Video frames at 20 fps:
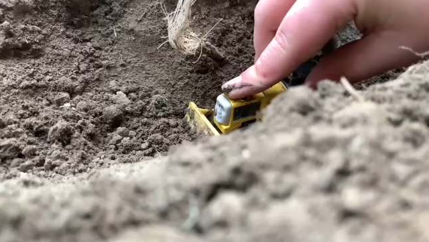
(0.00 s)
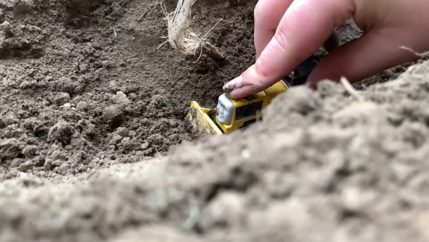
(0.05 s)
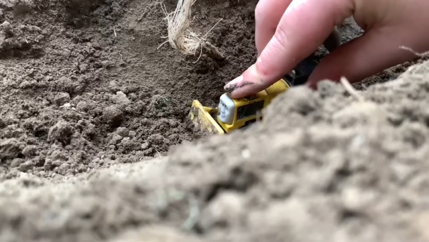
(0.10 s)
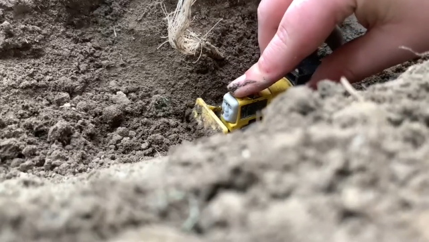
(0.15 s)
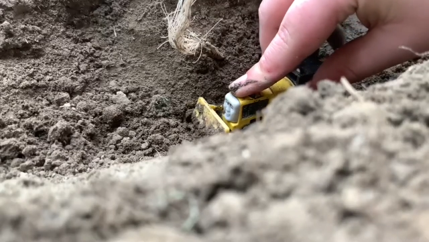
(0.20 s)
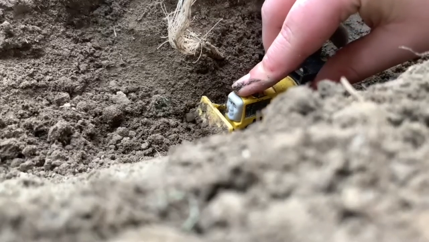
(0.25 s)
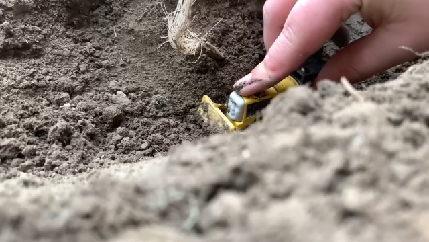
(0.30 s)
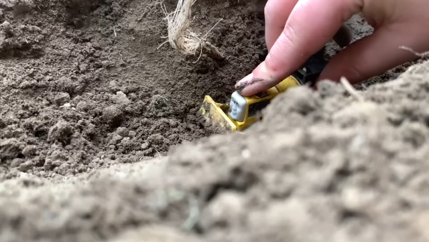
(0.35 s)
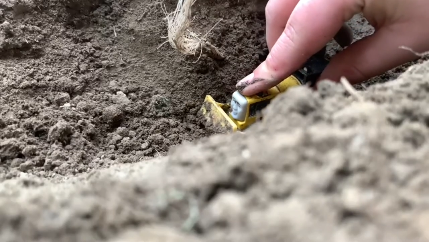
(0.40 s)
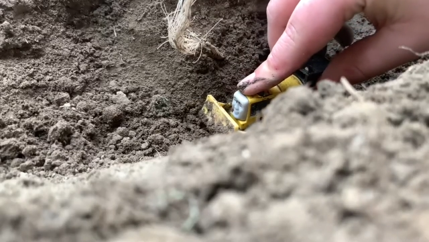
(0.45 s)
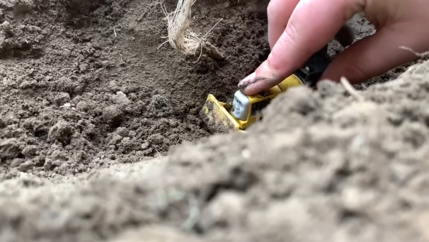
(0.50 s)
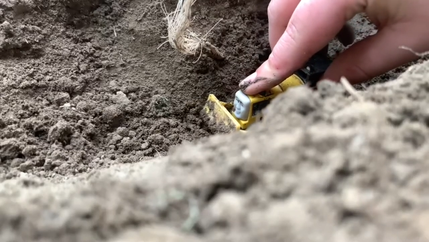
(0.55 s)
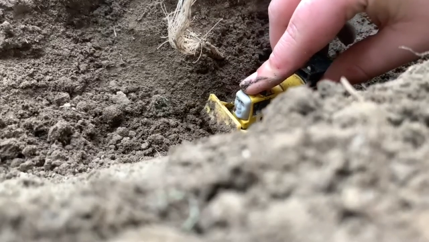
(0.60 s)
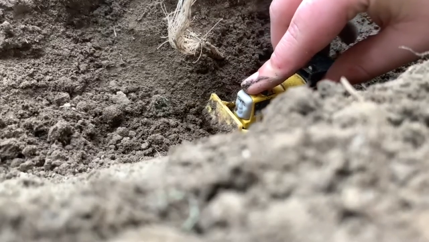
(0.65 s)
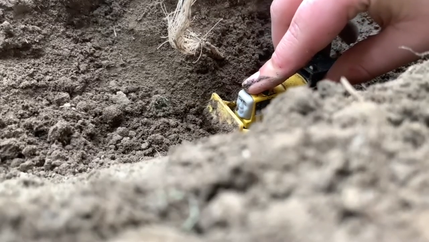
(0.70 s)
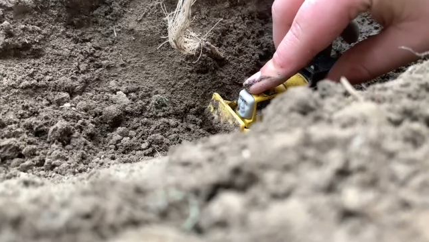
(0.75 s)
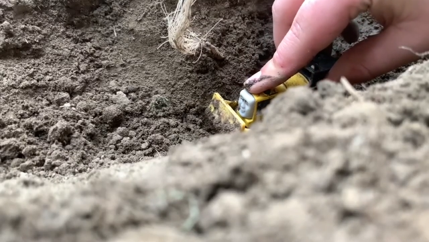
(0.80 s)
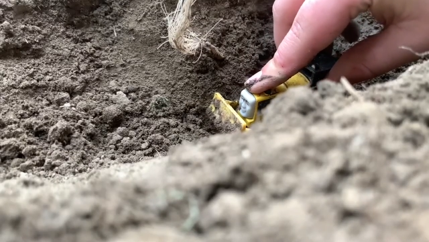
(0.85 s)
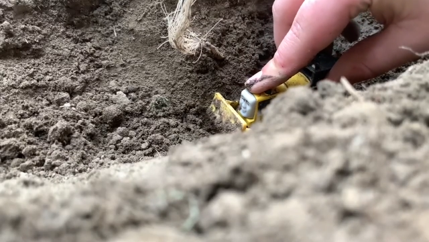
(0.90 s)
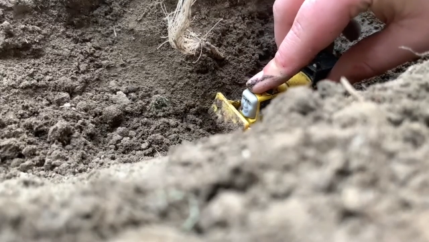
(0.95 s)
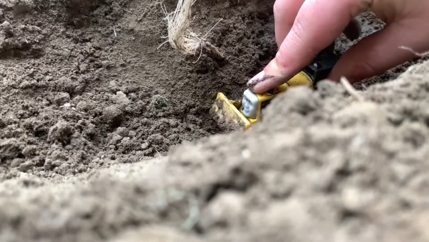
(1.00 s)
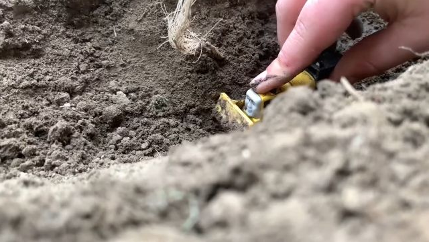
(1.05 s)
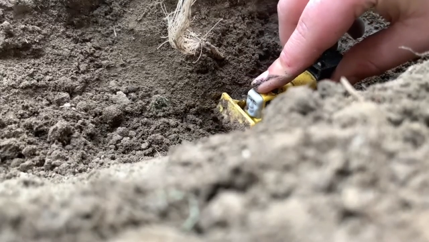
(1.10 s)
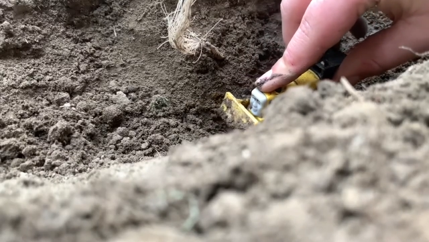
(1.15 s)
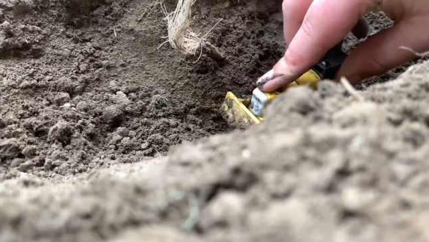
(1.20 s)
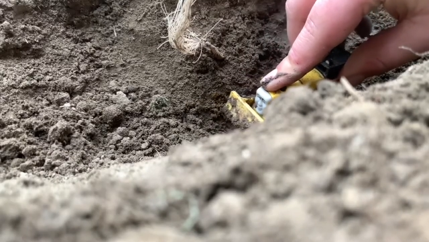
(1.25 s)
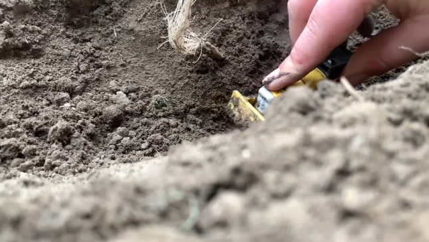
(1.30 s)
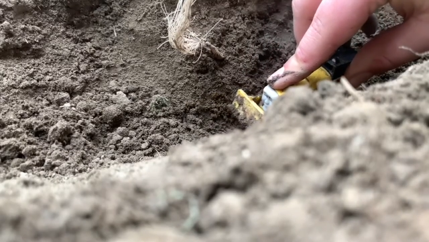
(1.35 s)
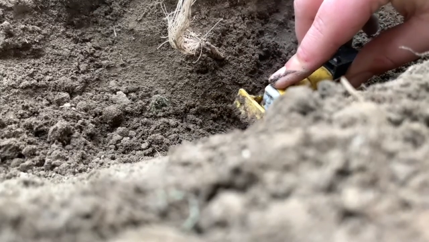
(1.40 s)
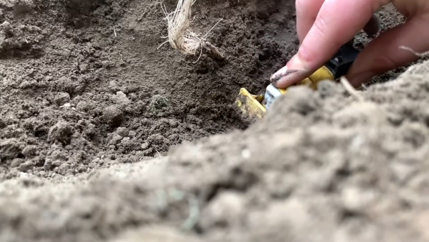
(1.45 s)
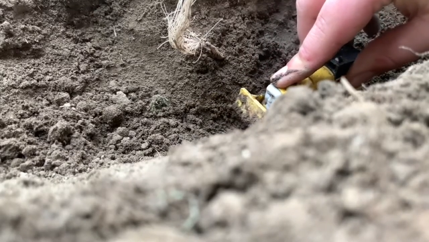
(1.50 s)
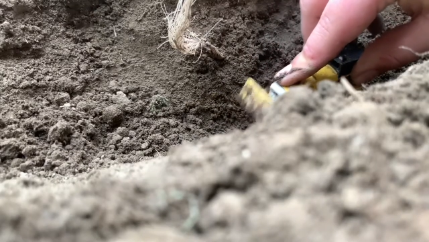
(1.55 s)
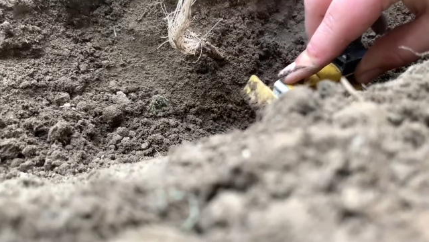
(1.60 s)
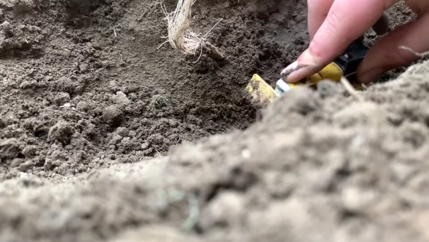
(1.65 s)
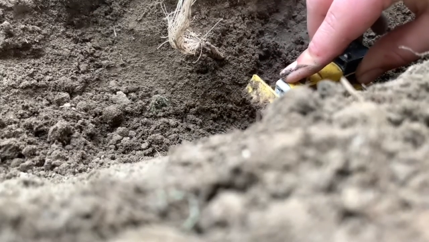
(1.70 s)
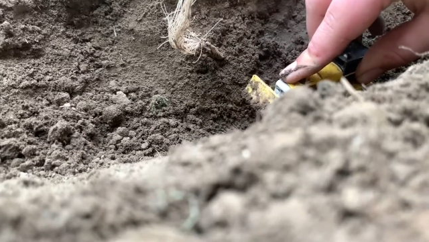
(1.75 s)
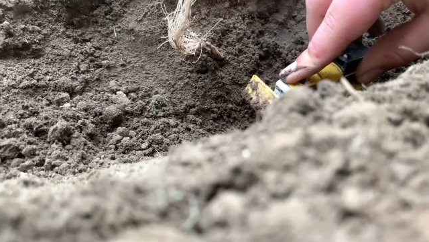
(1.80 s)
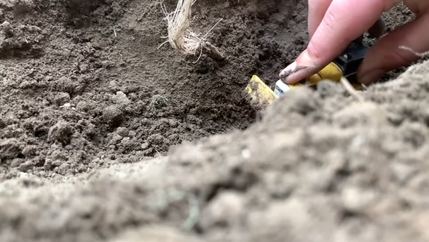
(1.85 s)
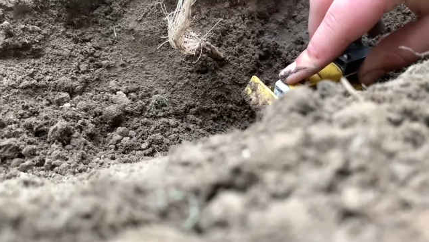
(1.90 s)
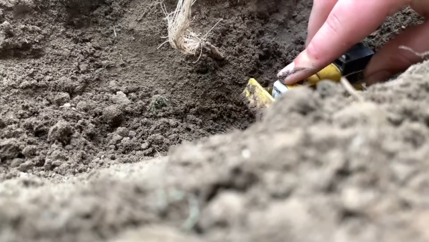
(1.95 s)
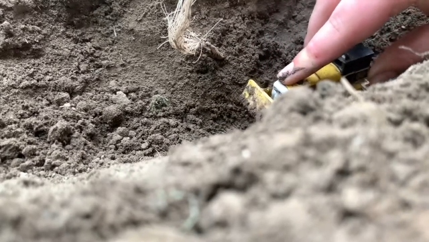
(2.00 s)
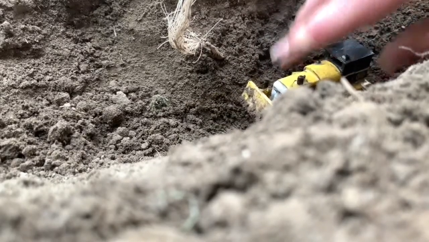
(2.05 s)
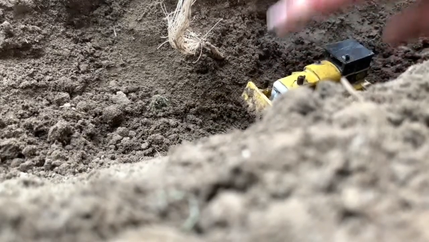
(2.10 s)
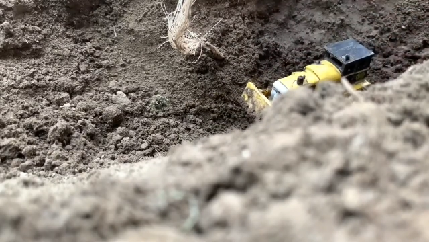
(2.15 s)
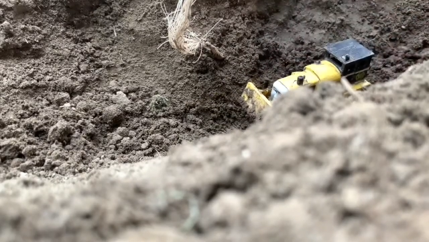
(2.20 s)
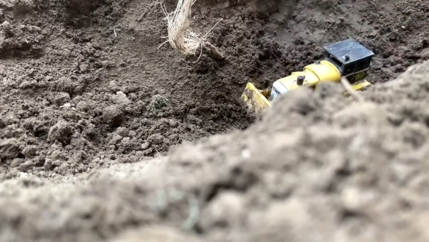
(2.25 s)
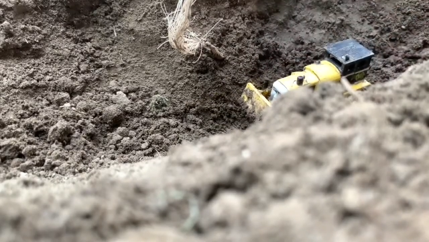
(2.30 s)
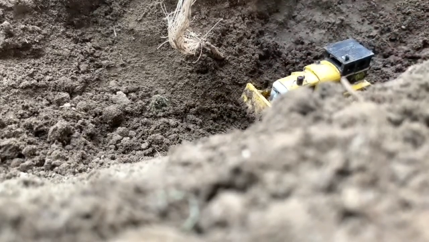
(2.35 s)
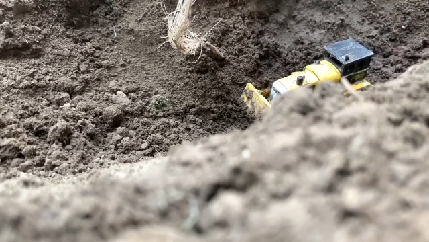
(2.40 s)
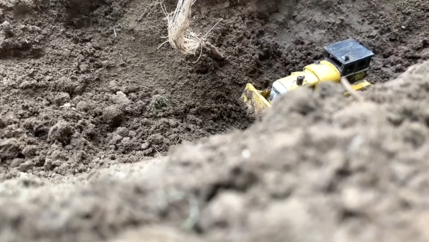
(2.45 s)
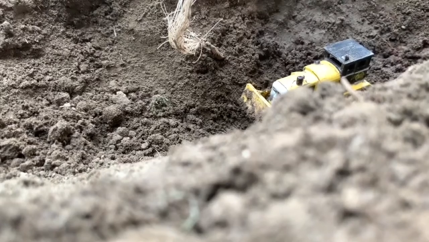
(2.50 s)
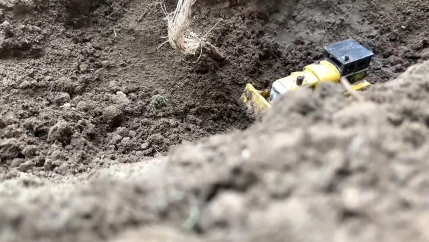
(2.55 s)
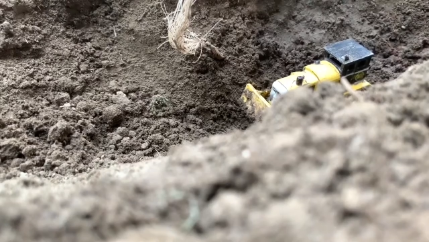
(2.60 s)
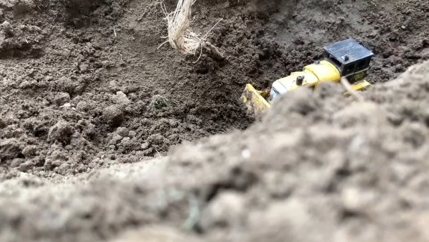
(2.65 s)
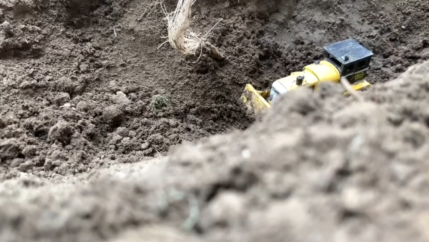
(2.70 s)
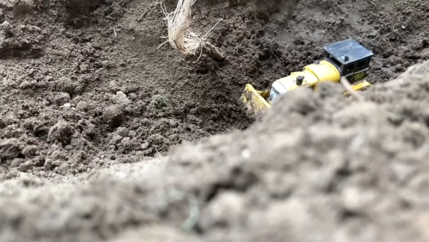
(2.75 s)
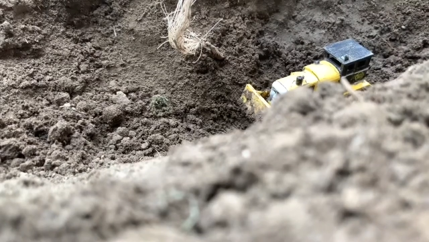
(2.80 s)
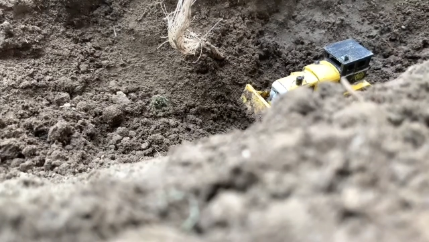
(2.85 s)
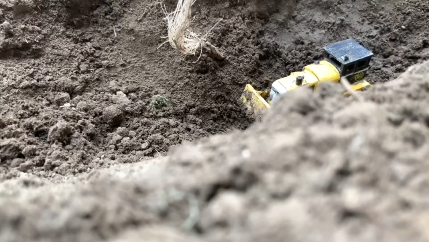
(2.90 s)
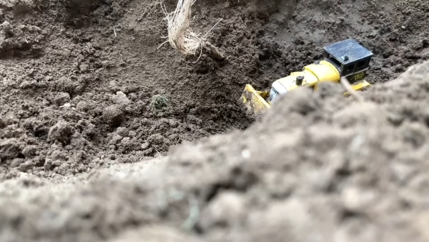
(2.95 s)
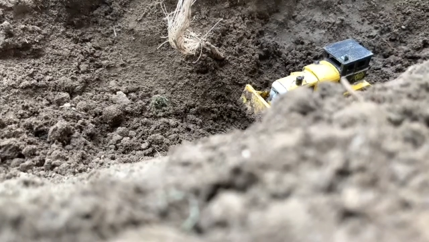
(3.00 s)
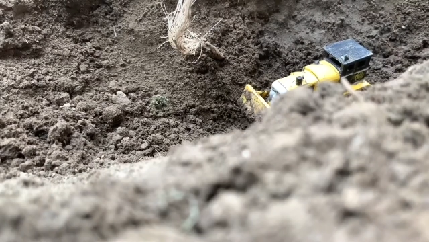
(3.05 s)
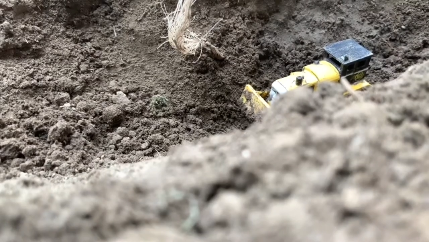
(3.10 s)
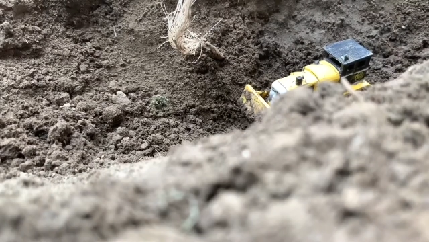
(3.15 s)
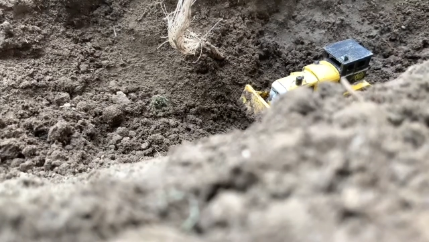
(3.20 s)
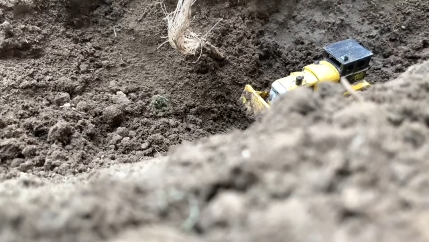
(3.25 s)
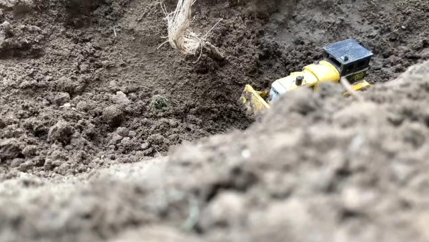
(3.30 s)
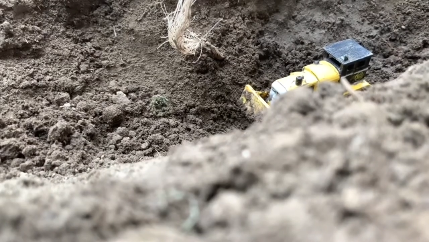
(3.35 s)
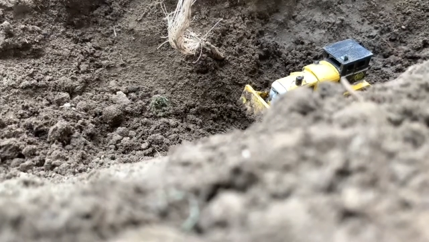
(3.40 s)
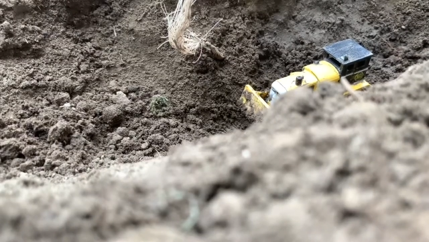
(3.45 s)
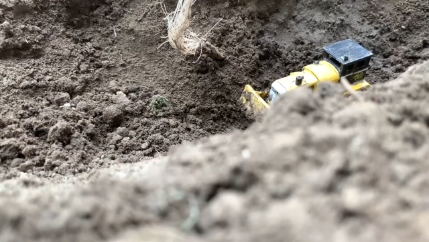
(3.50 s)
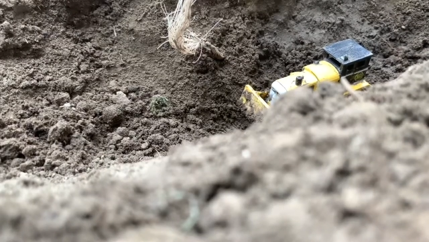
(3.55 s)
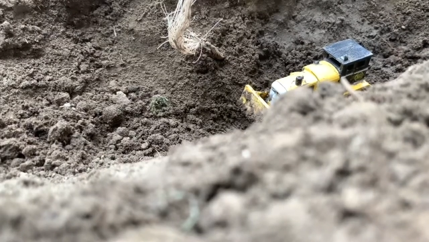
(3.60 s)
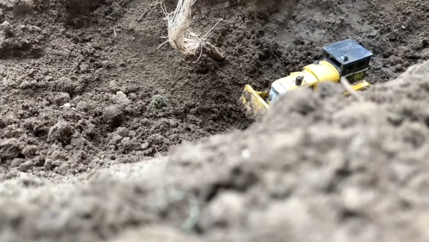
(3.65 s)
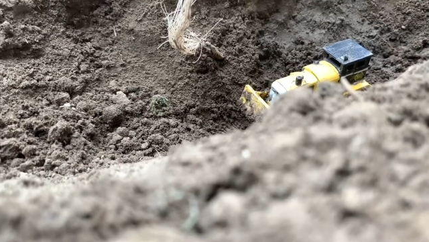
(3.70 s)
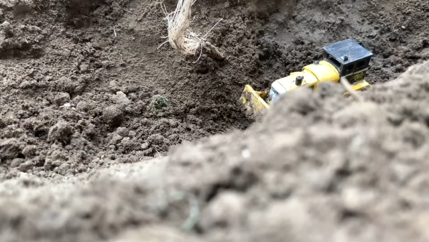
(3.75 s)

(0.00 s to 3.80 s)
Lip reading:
No face is visible, so there are no lips to read.